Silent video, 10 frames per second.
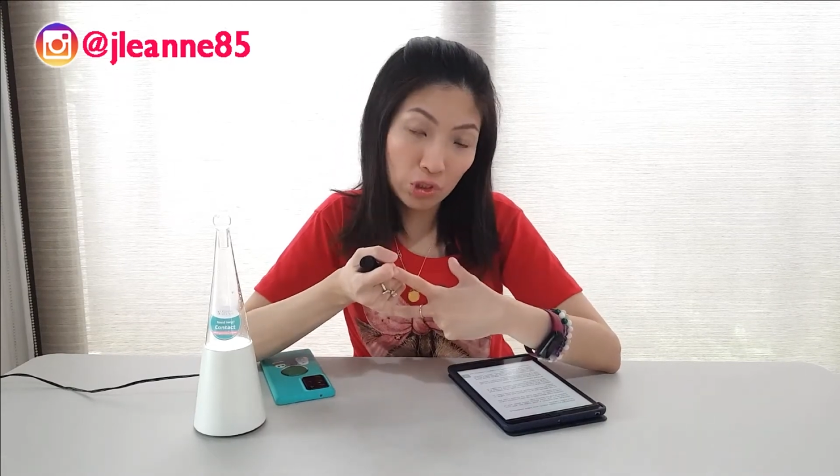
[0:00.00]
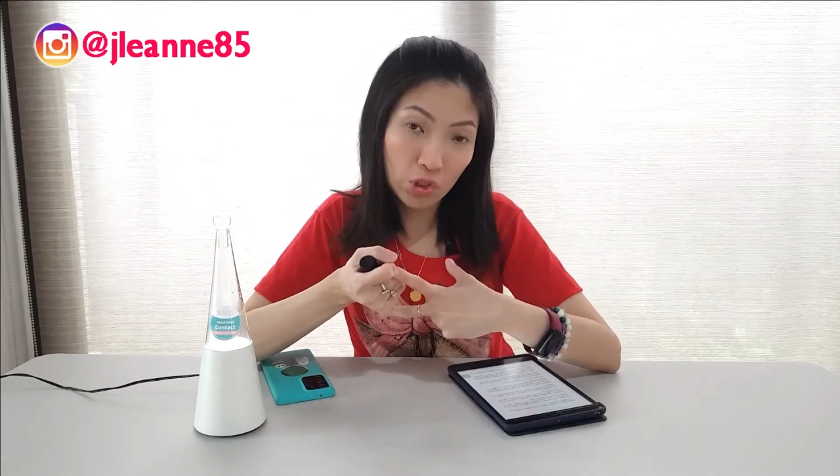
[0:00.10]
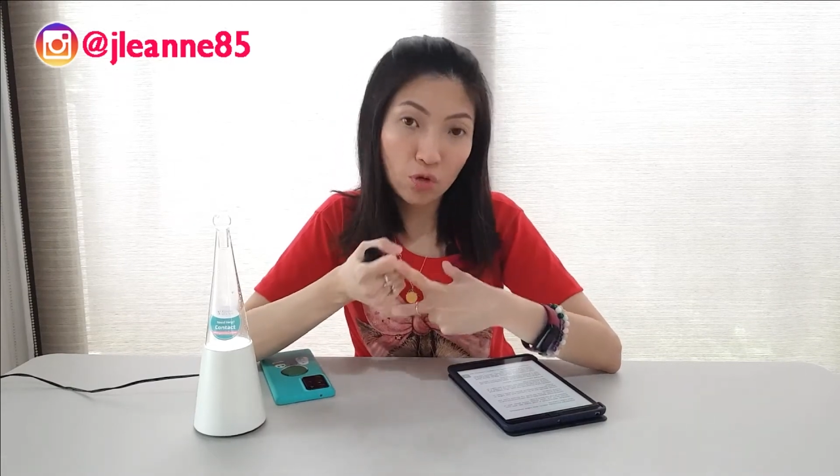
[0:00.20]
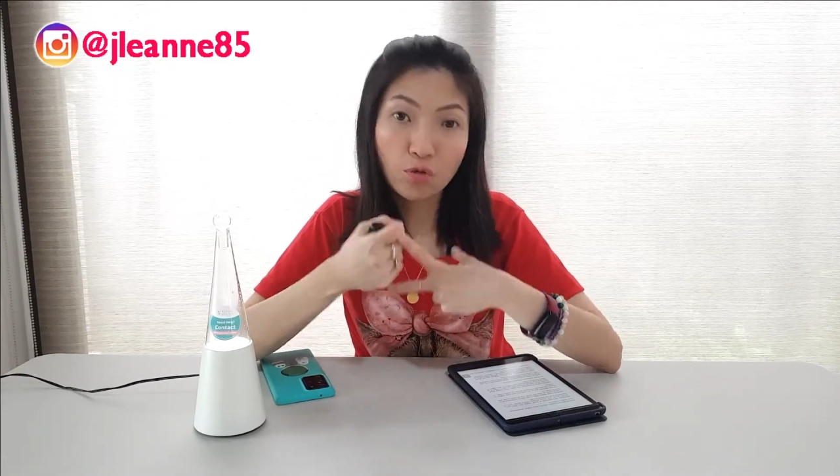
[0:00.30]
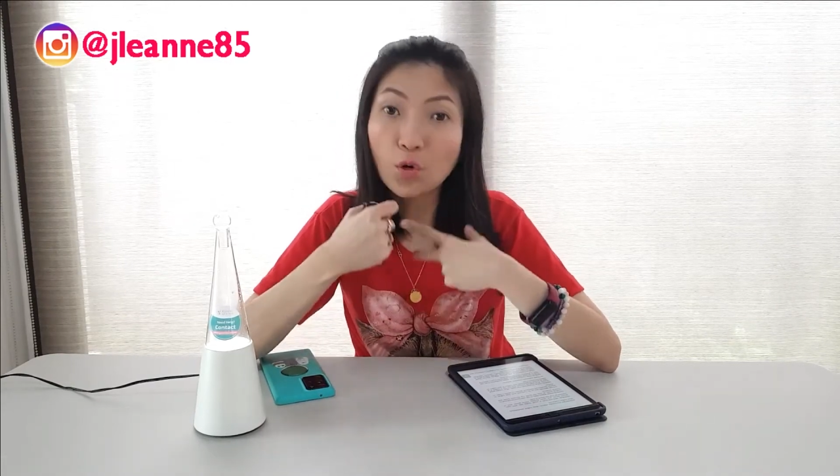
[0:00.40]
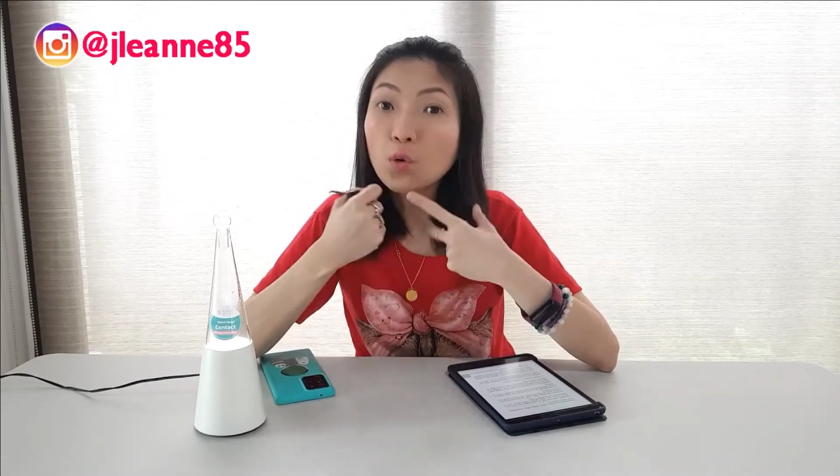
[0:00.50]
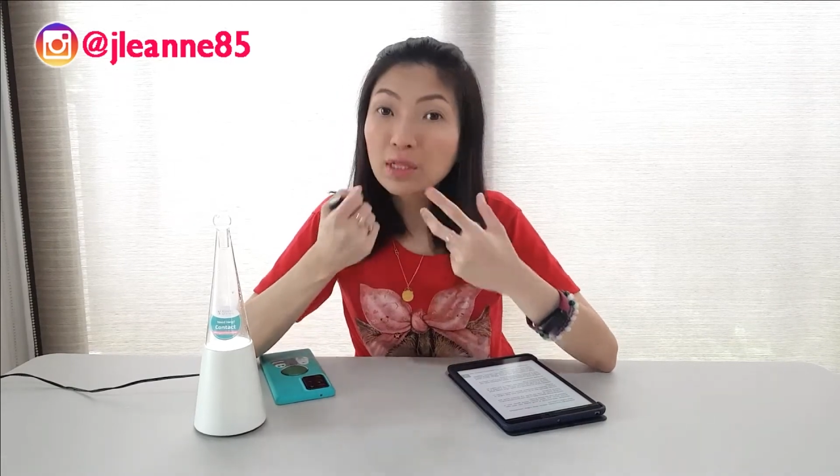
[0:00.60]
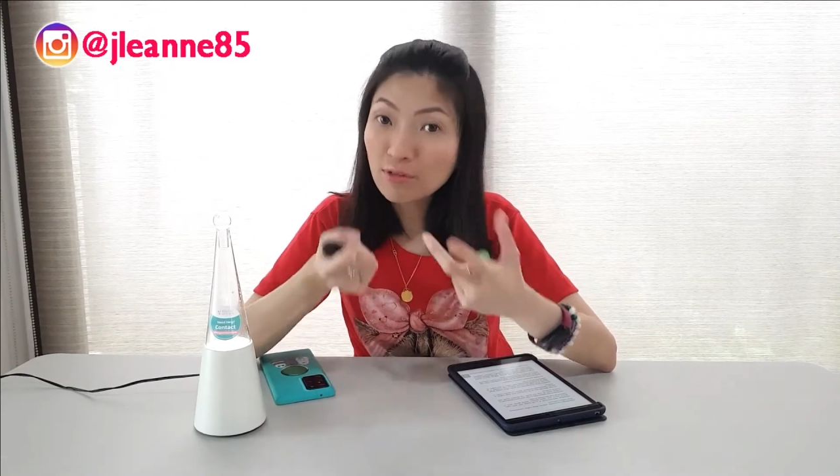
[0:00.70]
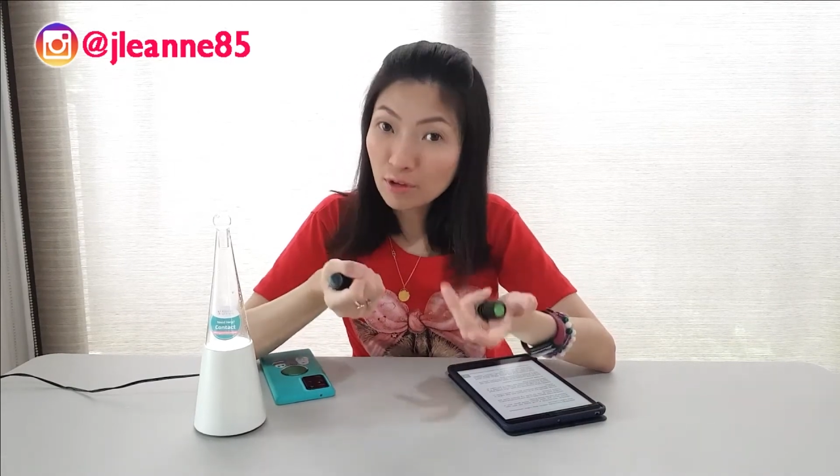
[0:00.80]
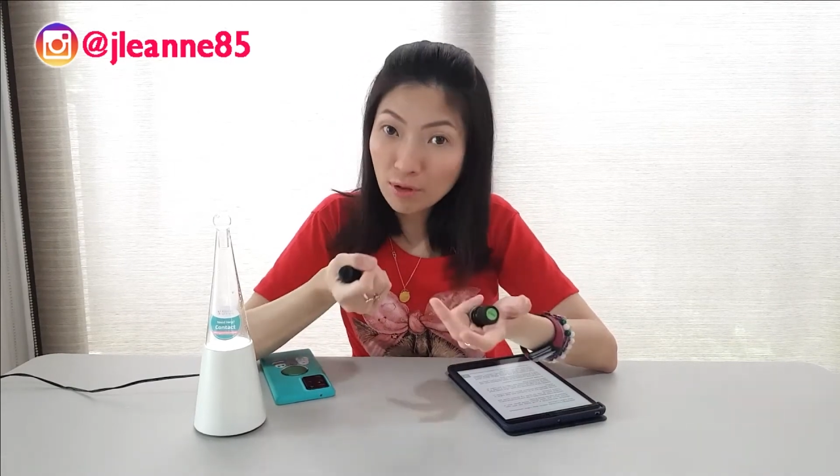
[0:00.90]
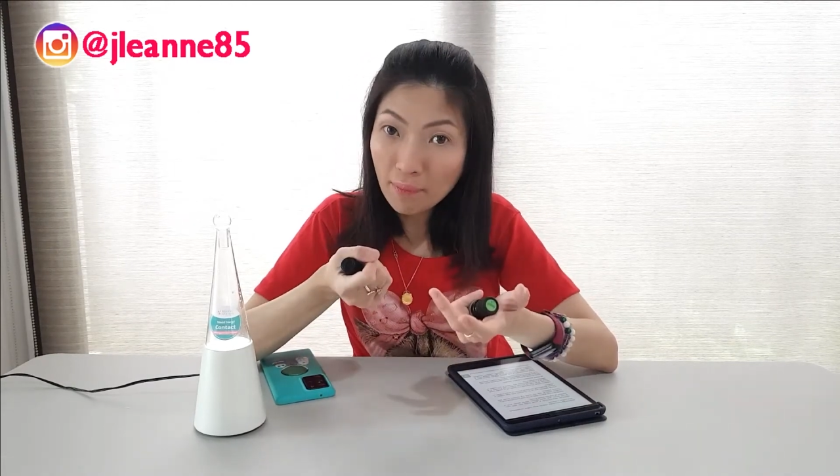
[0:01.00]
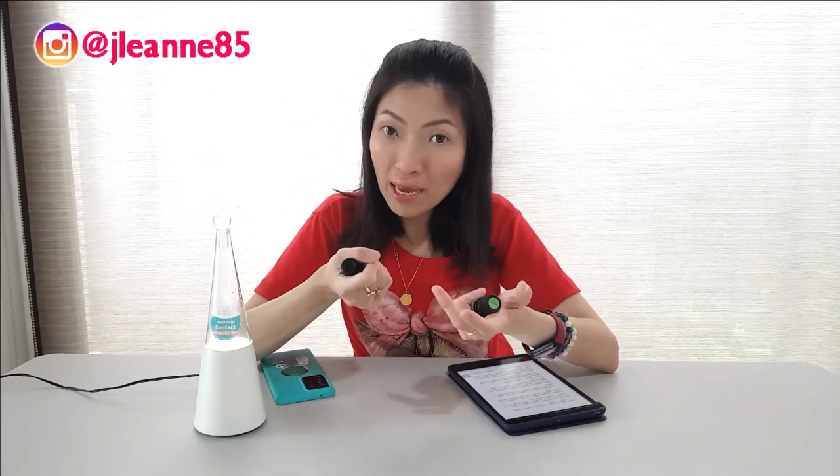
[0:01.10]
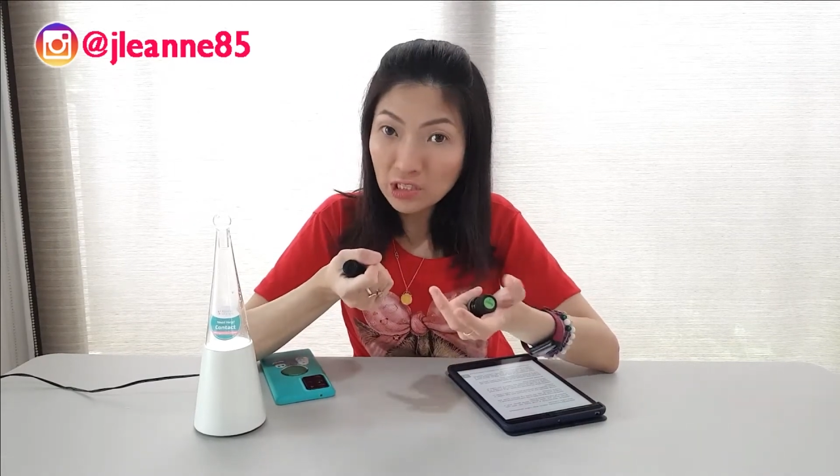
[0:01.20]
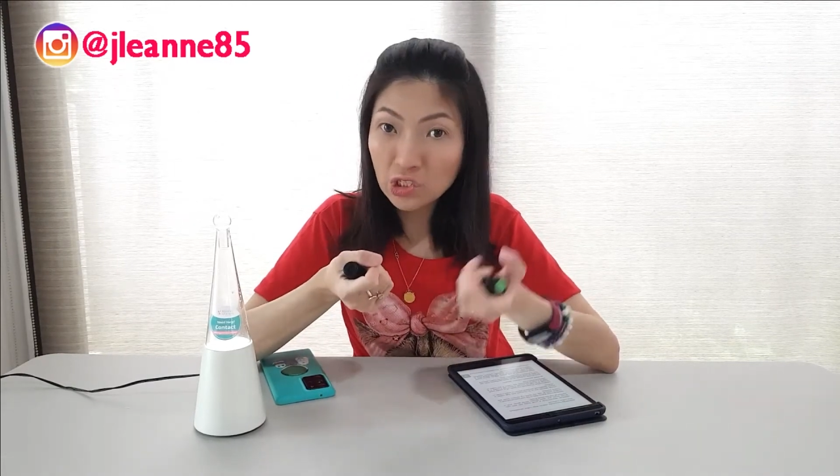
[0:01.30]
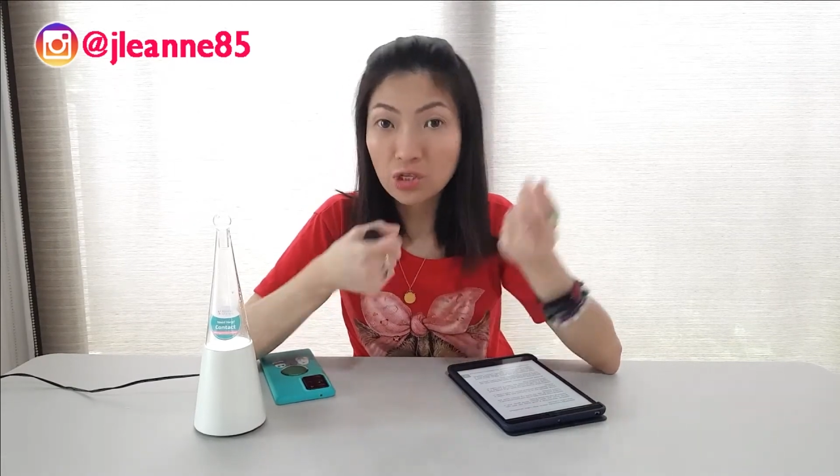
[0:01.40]
So for only 50
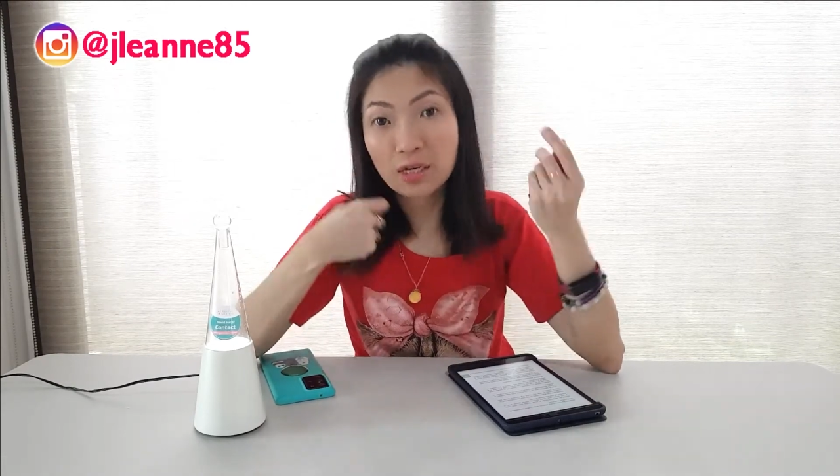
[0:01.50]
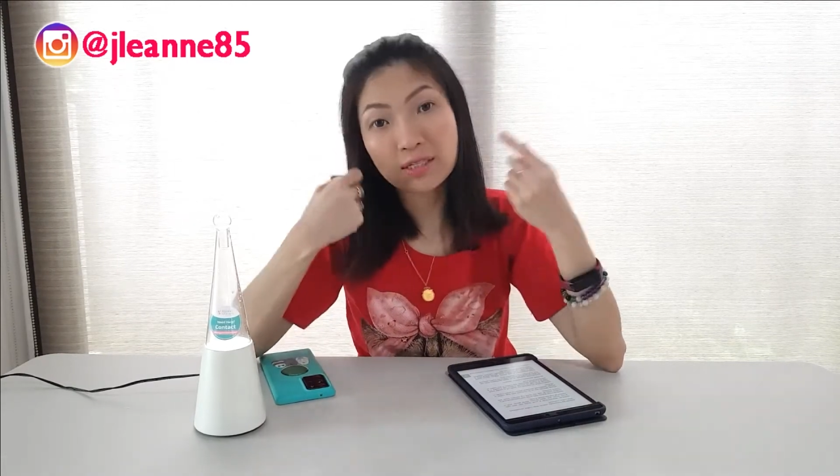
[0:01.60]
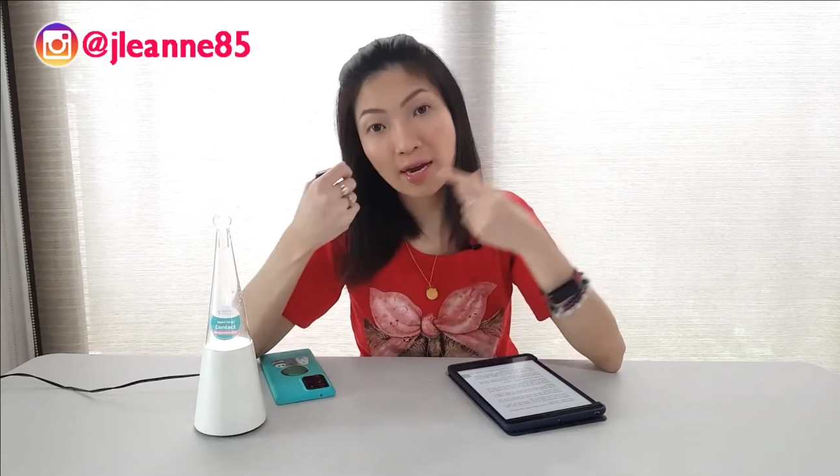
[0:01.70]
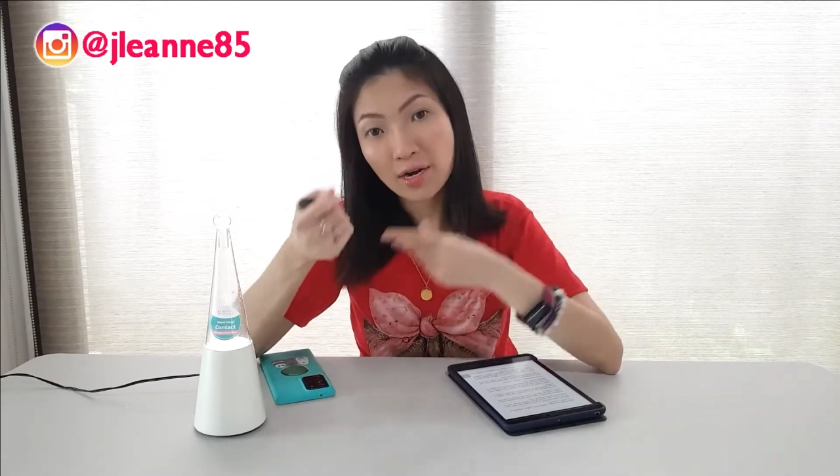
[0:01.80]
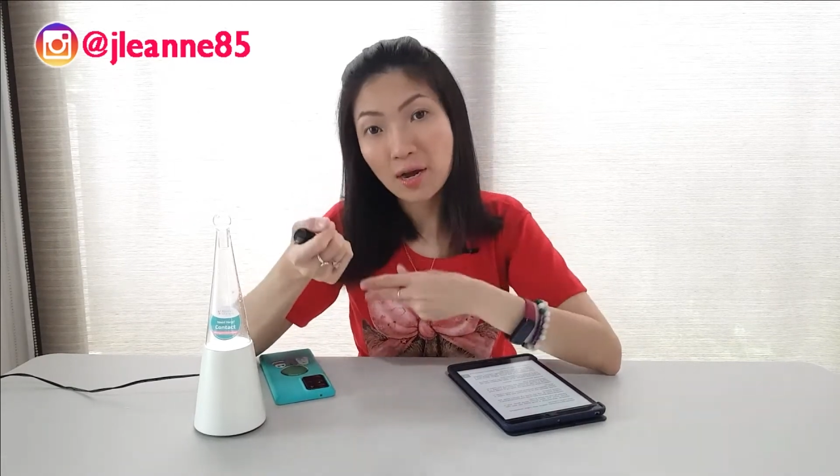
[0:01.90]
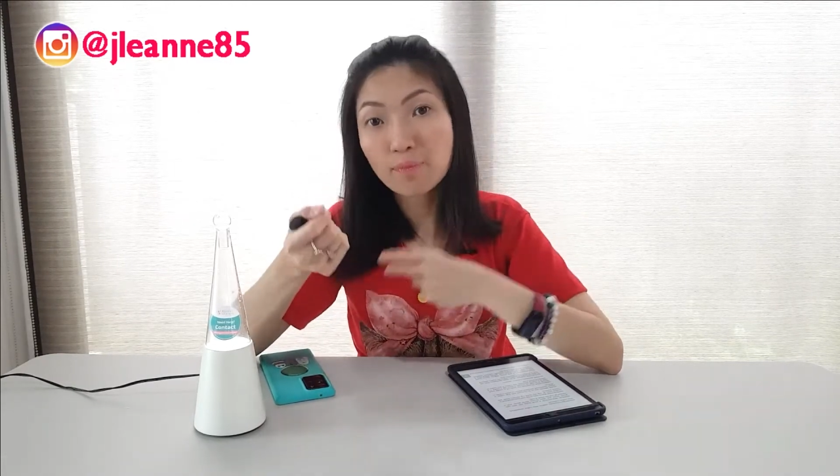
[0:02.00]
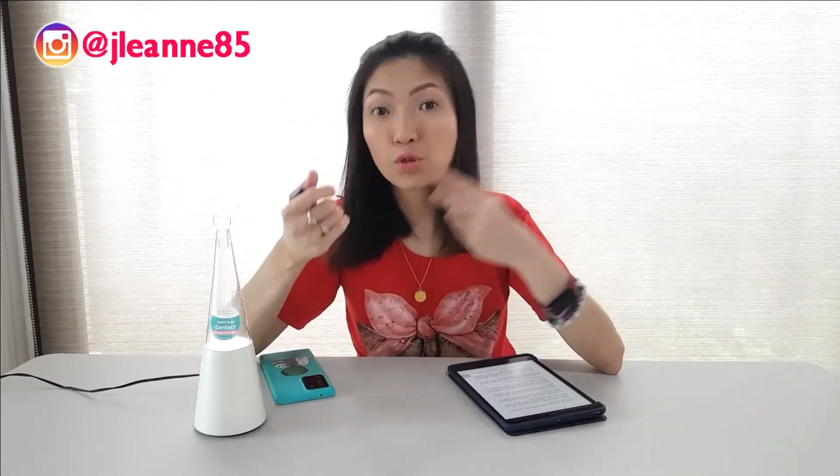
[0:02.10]
pesos, you can sign up,